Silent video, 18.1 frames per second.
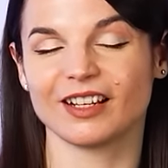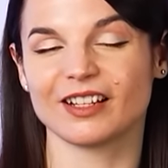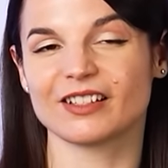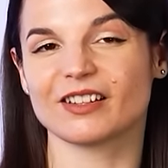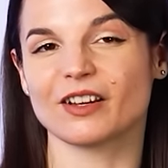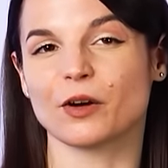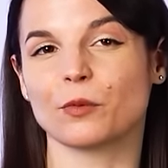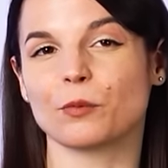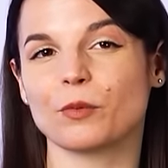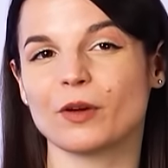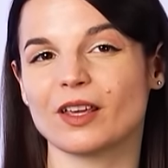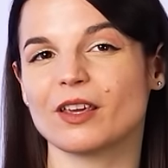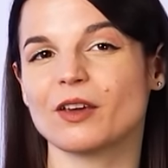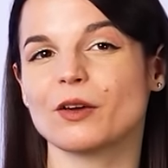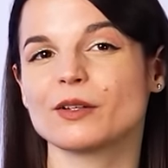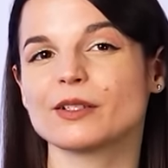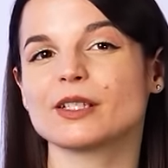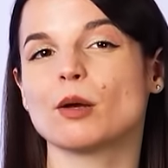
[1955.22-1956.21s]
So we
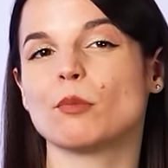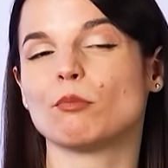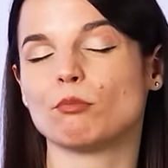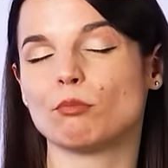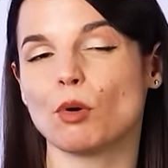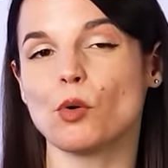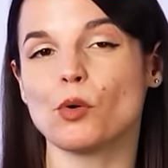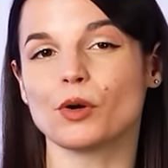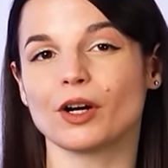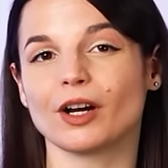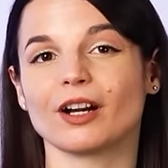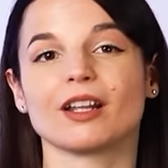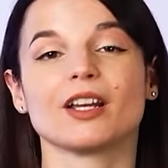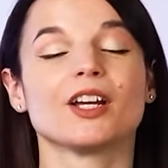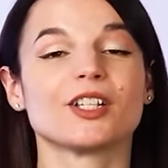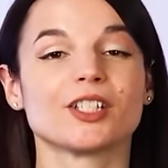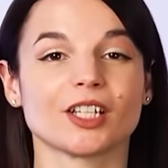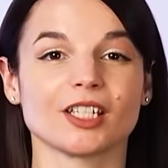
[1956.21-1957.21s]
use born
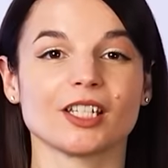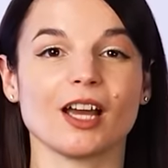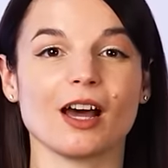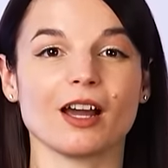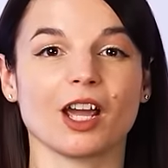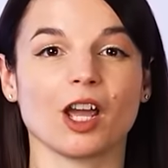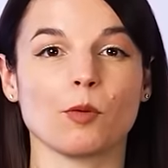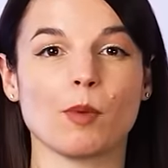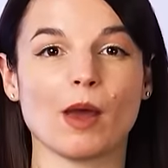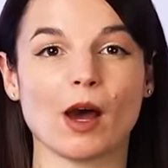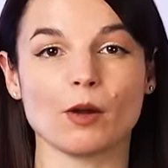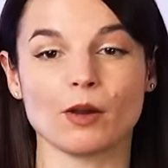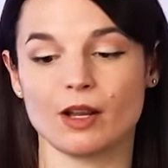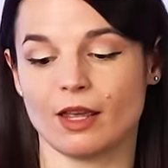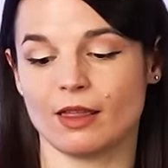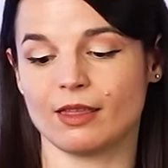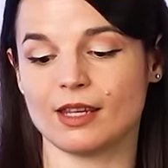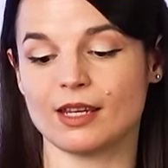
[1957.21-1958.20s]
to talk about
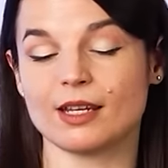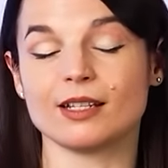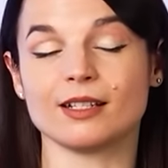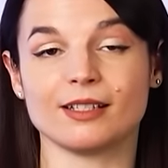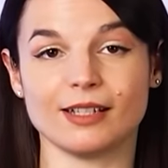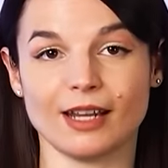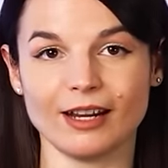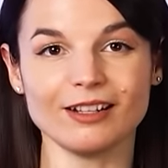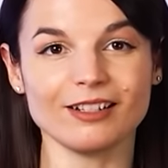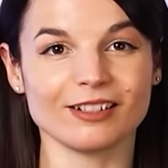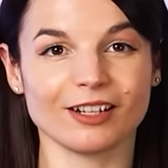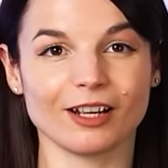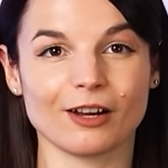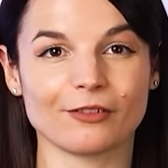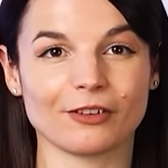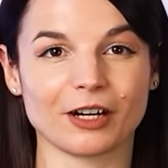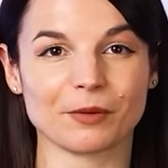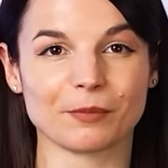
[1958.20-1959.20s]
the date
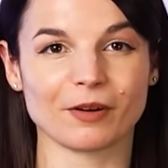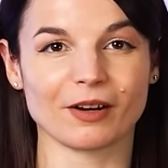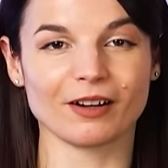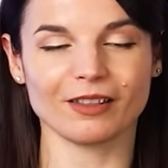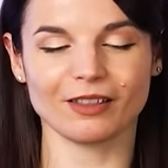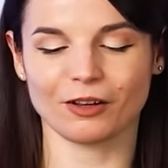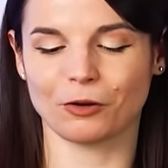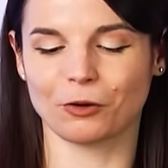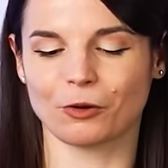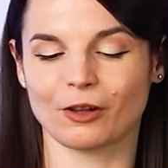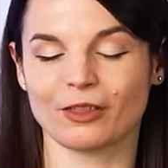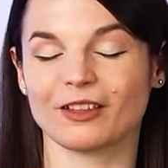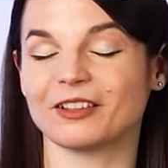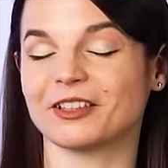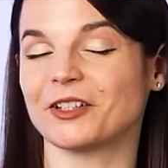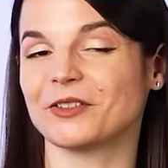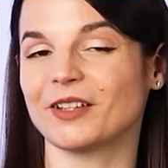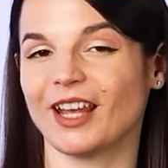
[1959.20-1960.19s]
of our birth or the
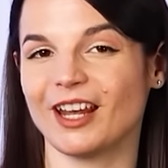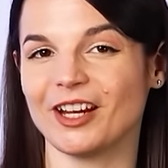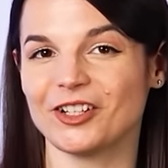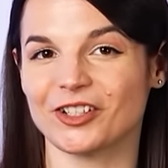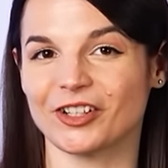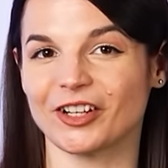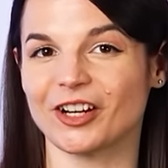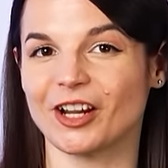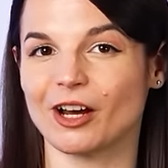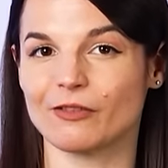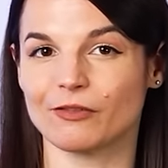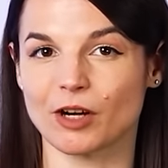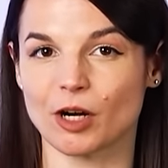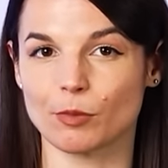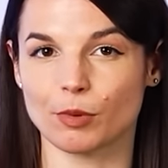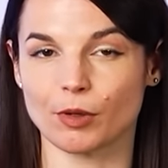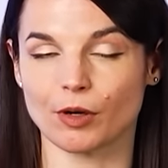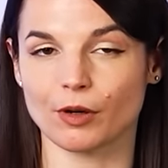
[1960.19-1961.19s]
location of
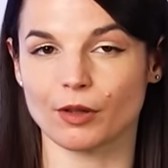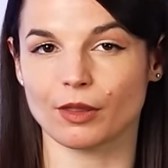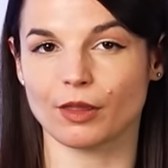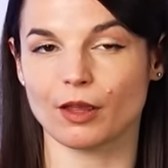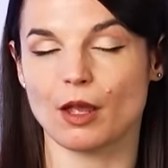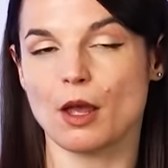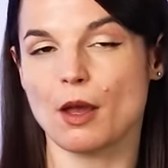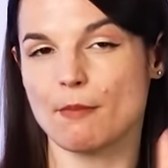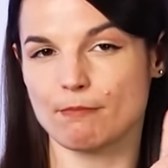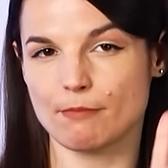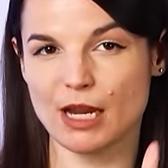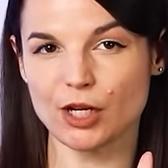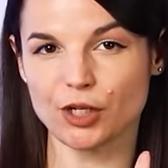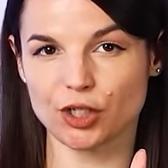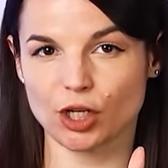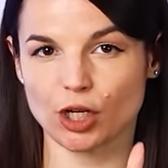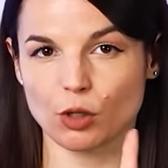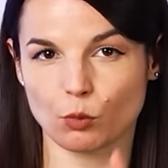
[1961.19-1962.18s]
our birth. Make
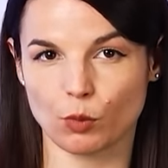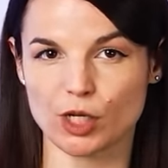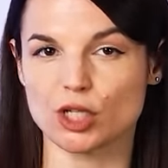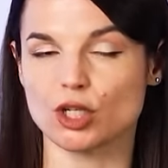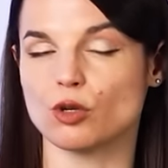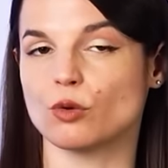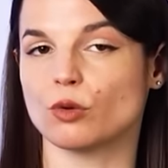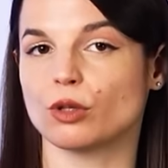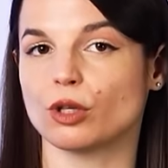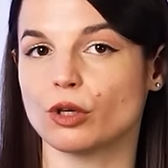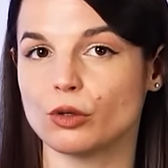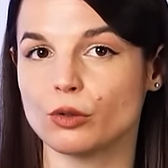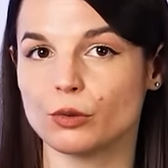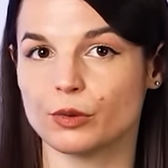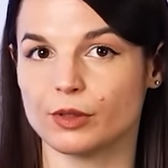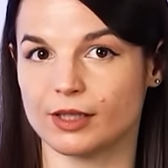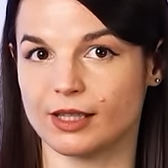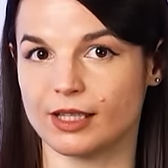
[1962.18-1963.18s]
sure when you
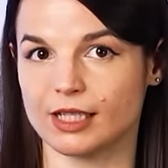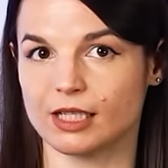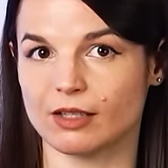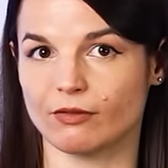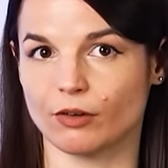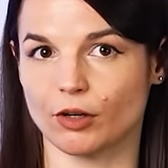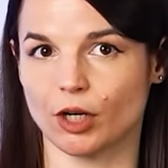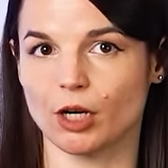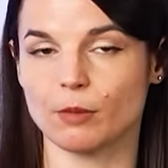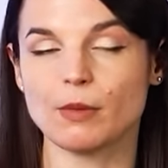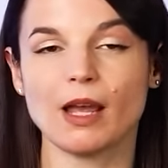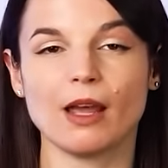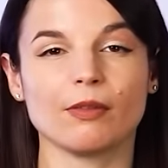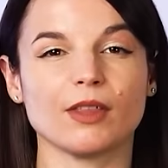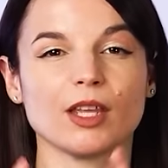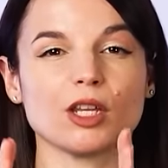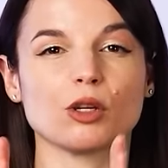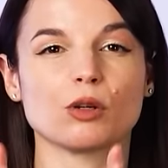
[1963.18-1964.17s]
use this verb
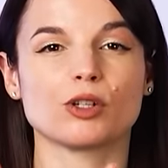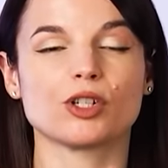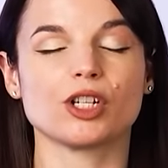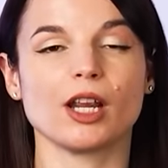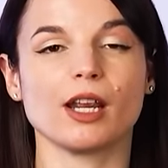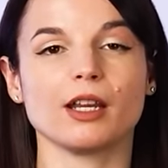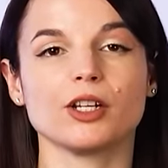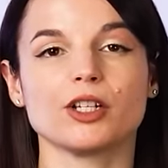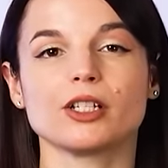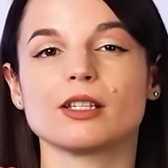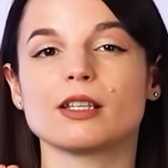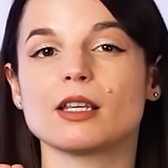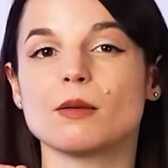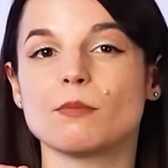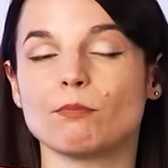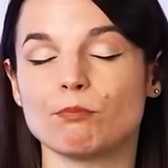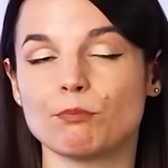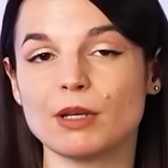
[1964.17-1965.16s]
that you change
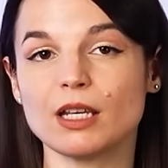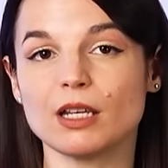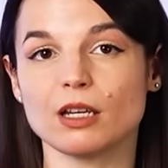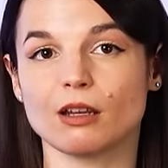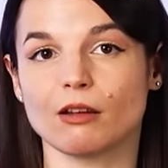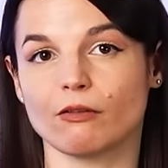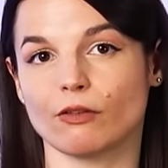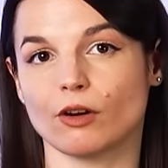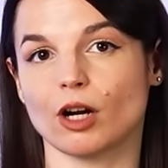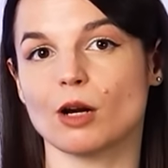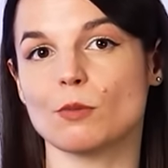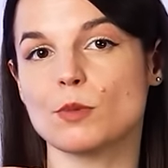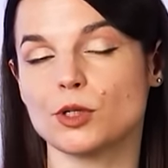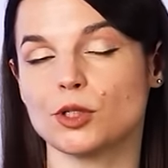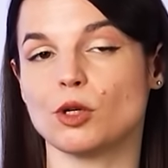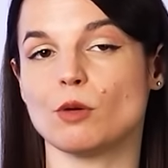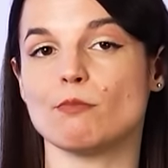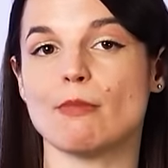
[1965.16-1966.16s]
the be verb
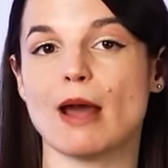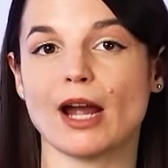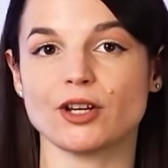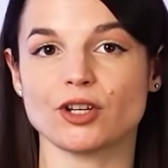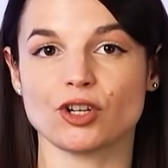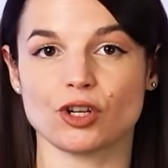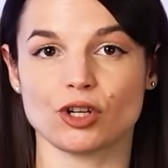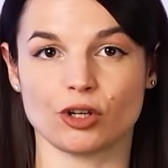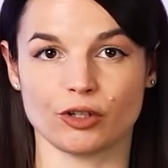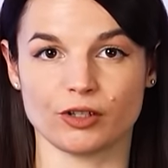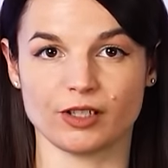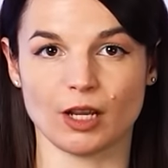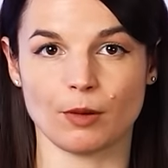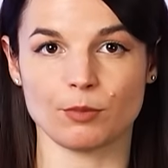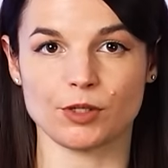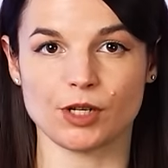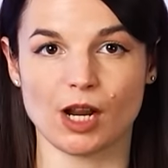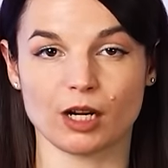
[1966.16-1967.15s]
to match your
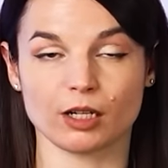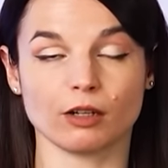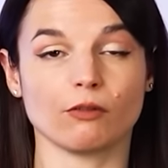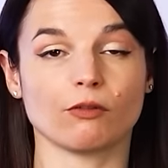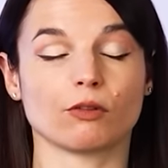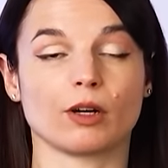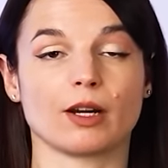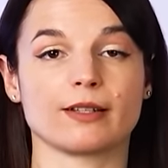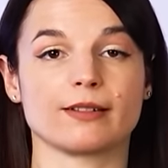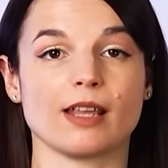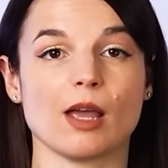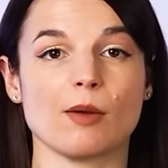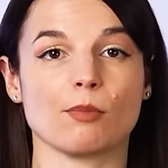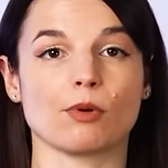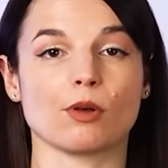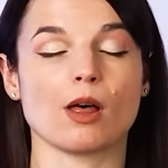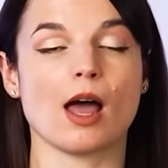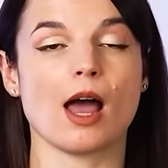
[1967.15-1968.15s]
subject. For
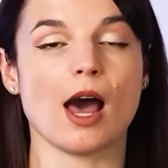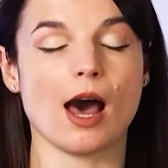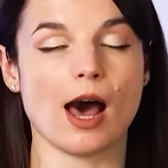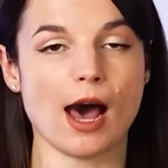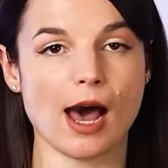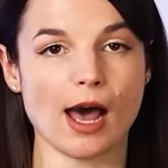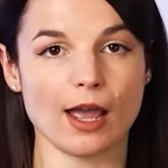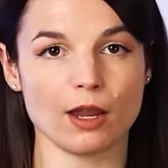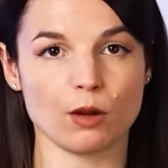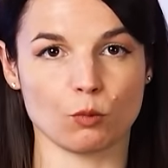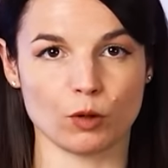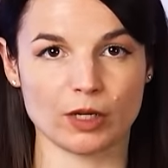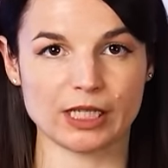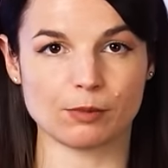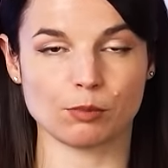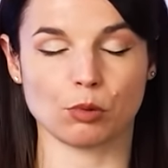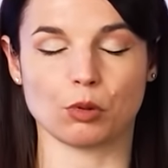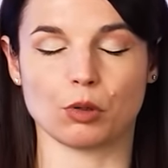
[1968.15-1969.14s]
example, I
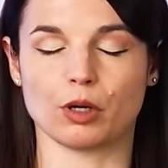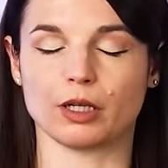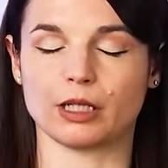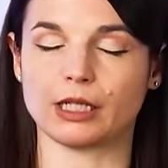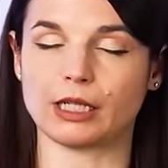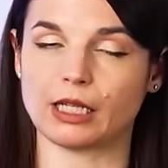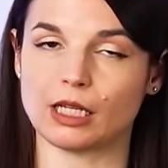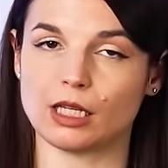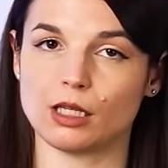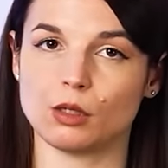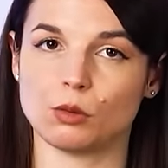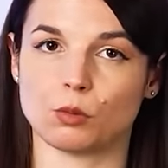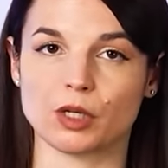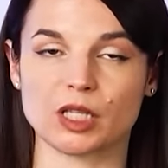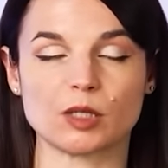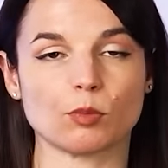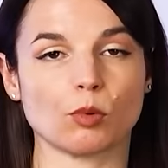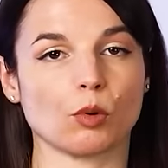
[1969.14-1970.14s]
was born, he
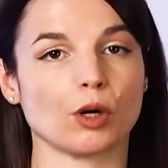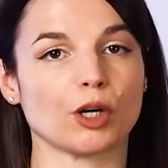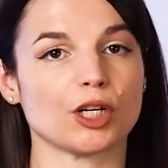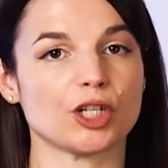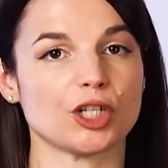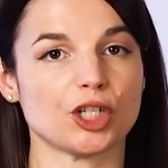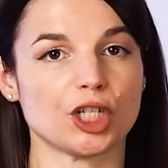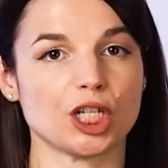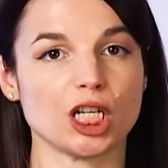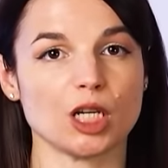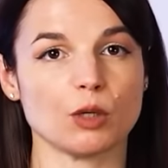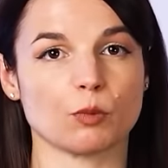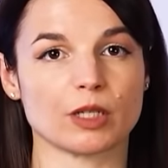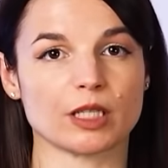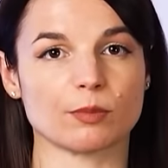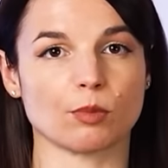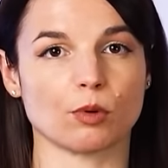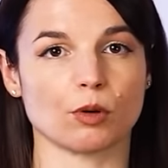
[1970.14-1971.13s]
was born, she
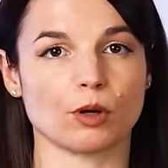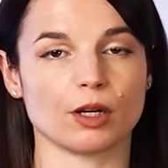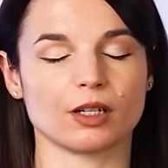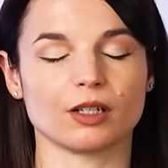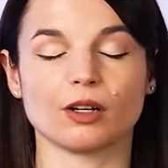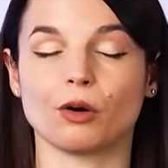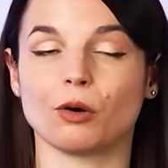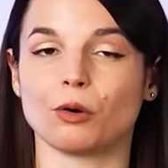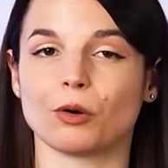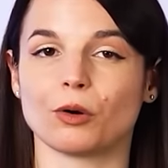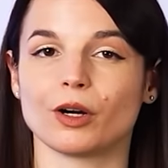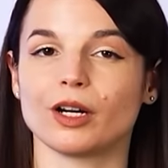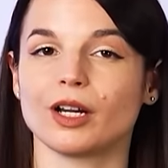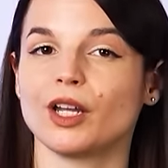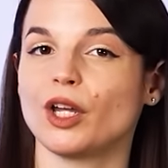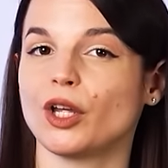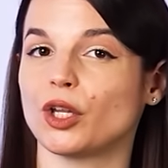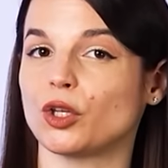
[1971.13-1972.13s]
was born,
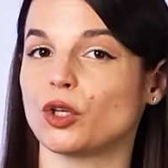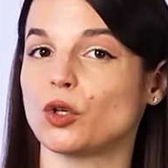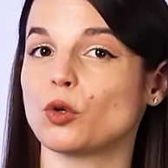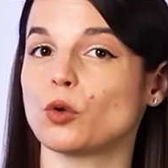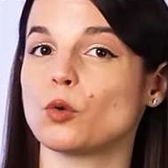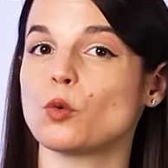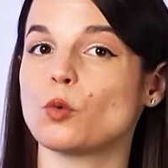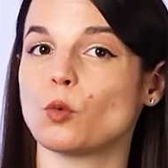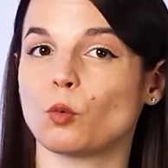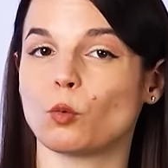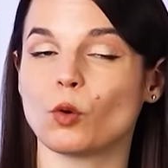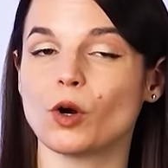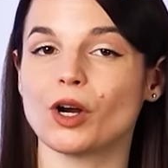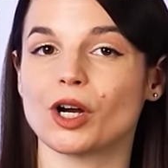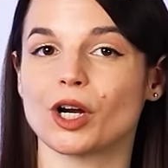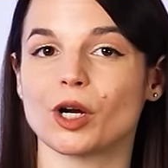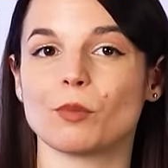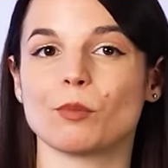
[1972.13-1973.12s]
or you
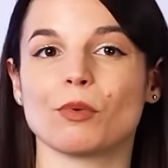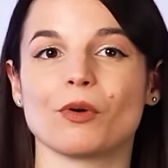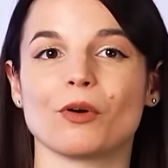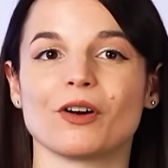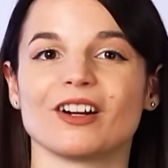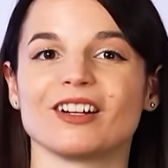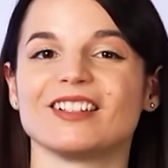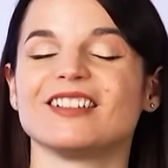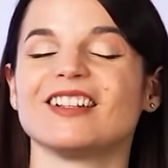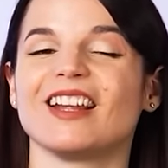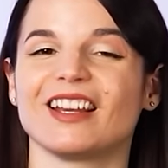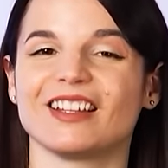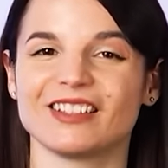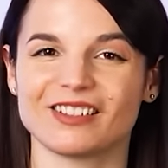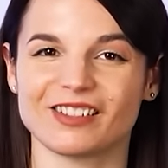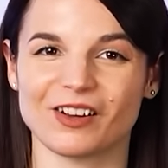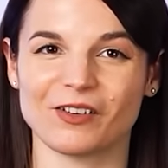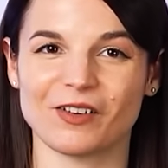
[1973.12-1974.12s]
were born,
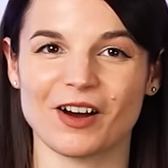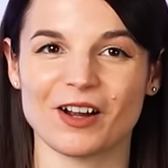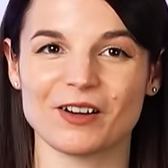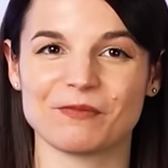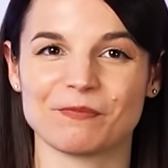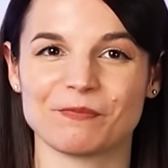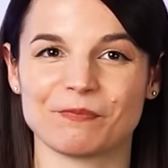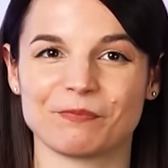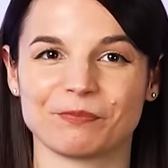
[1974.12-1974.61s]
and so on.